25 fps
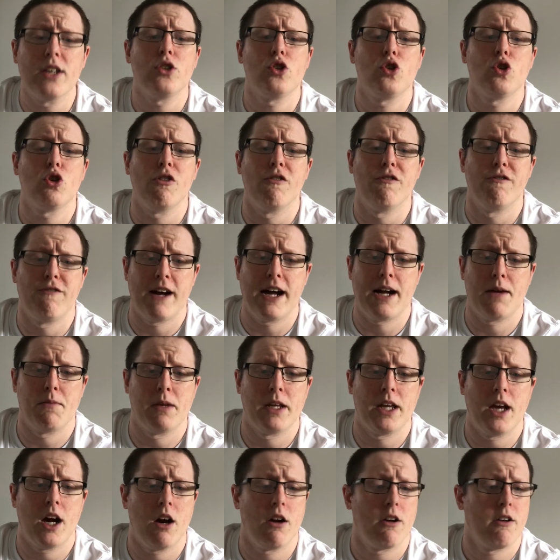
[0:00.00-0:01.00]
your family
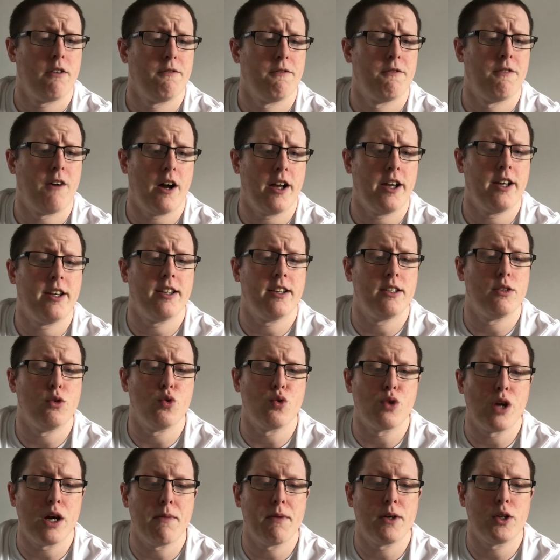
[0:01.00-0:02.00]
are invited to
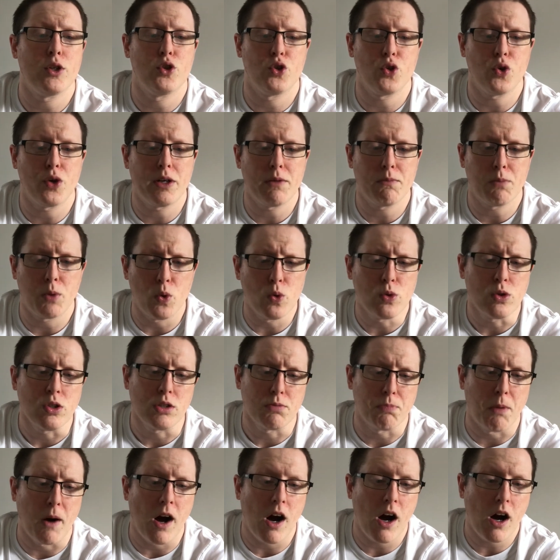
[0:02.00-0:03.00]
come and join Portons
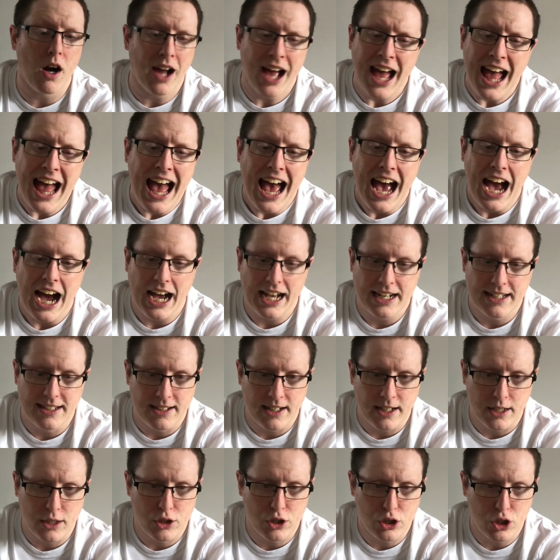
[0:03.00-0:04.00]
Park at an
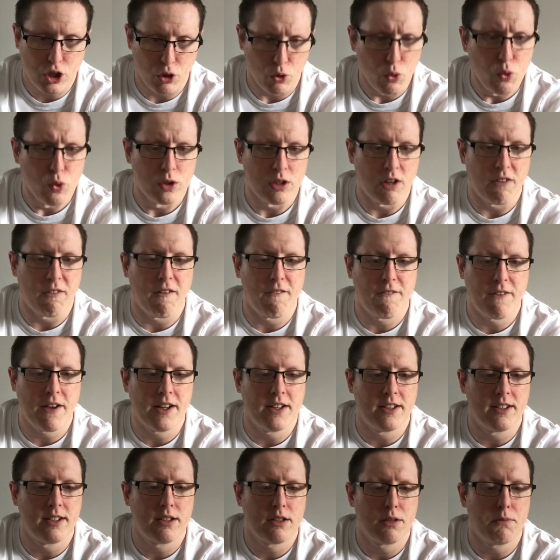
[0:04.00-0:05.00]
exclusive
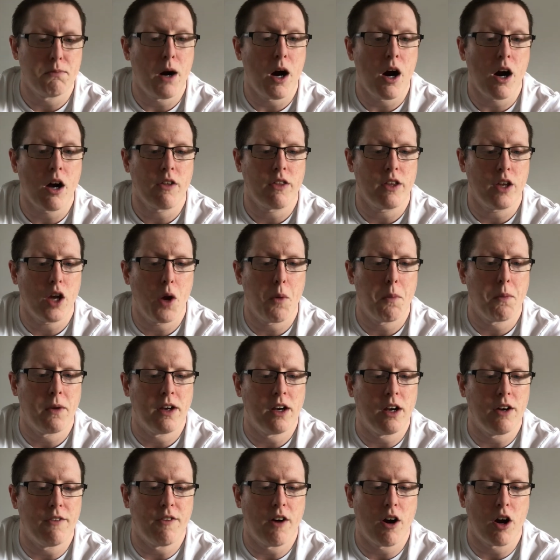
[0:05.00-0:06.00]
event to mark the opening
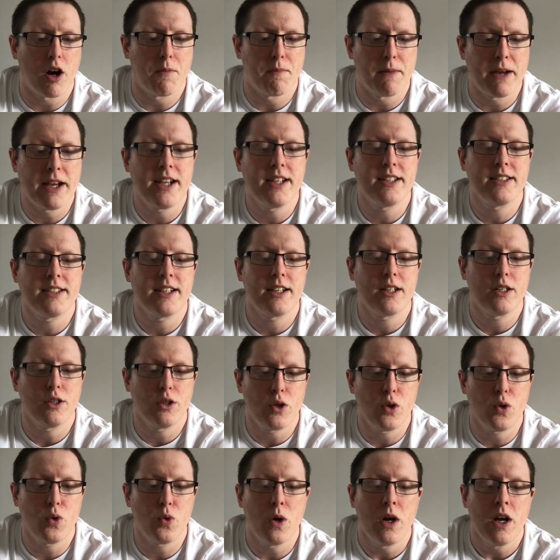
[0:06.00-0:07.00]
of our amazing
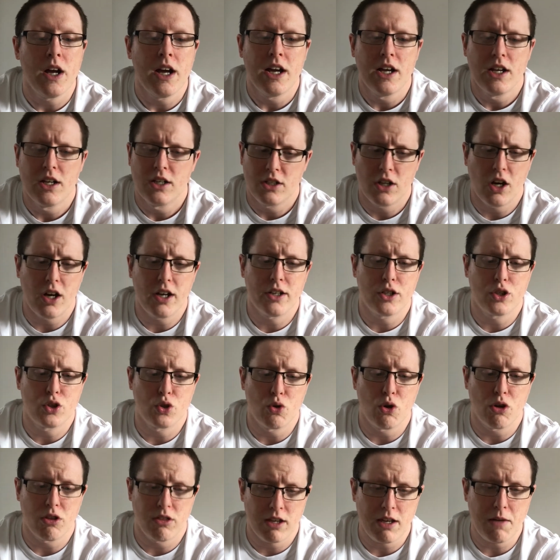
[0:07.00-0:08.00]
new
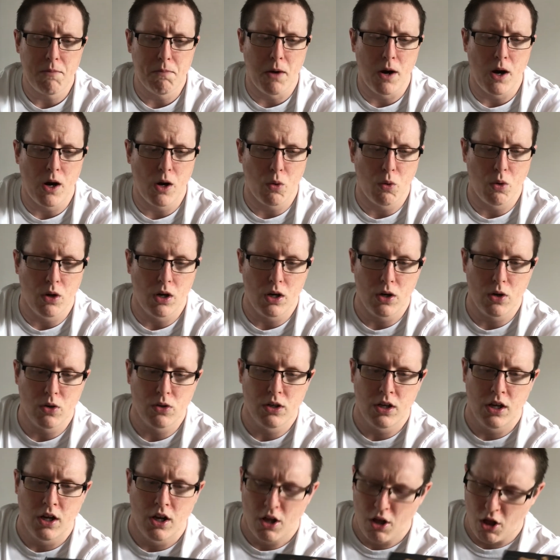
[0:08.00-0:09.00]
dinosaur theme park world,
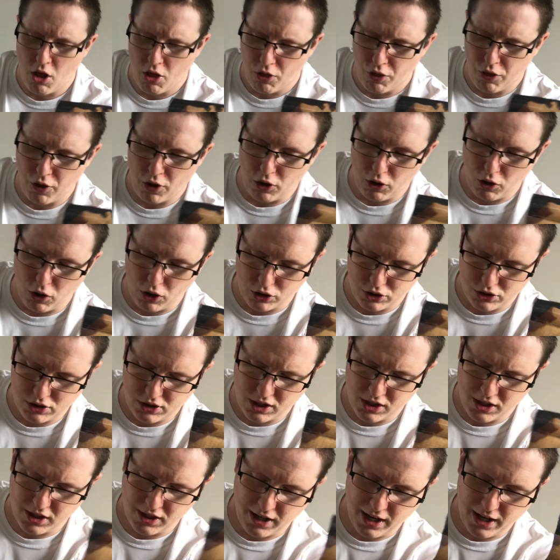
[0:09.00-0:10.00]
the Lost
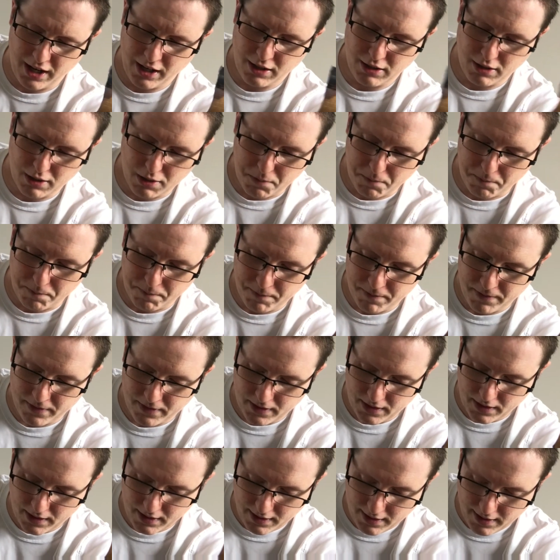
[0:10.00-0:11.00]
Kingdom.
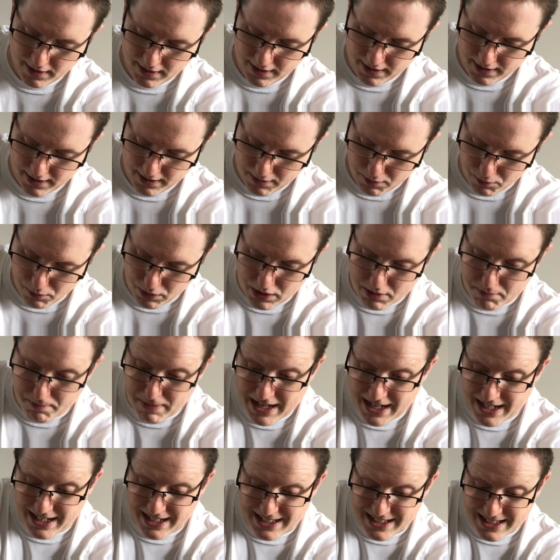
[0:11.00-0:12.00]
Which
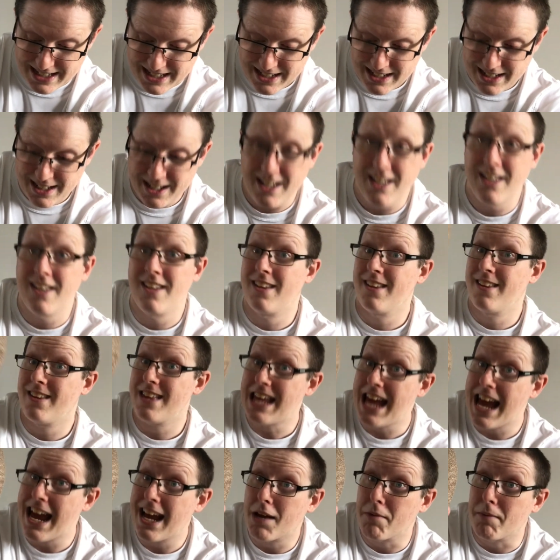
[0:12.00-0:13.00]
means the
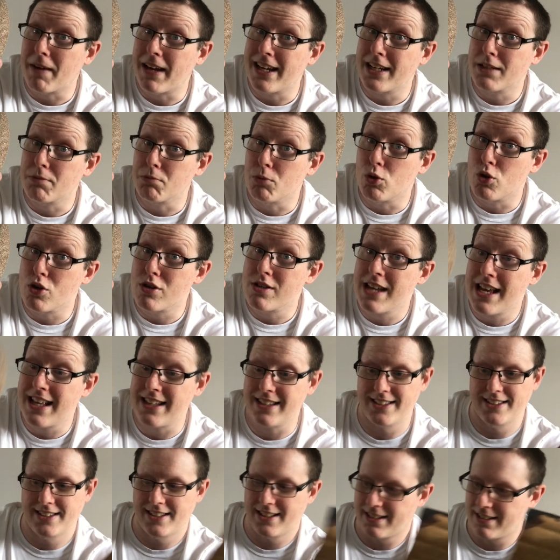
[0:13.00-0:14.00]
egg makes more
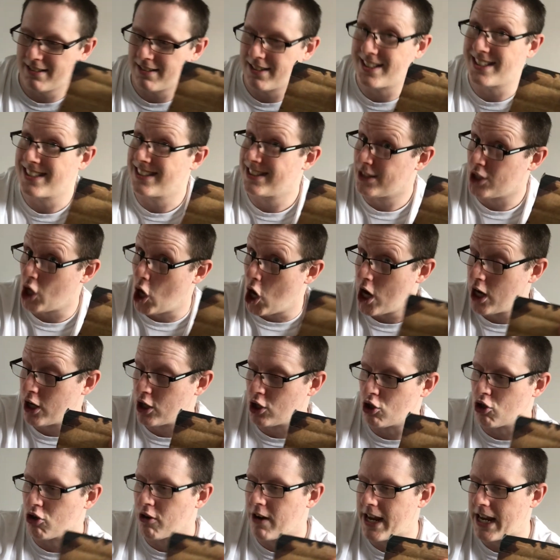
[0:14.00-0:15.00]
sense, because it's
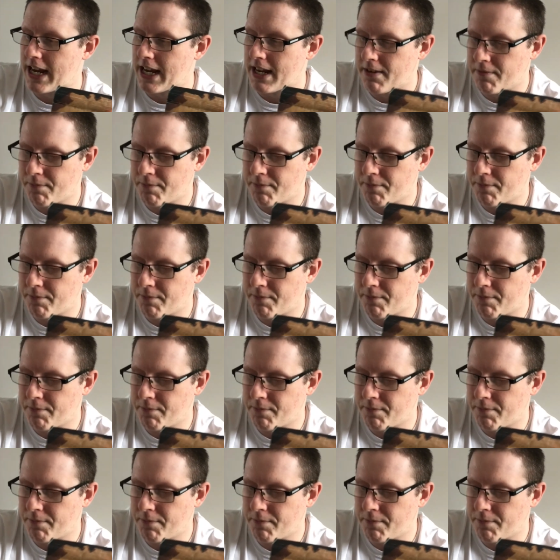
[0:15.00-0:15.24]
dinosaur egg.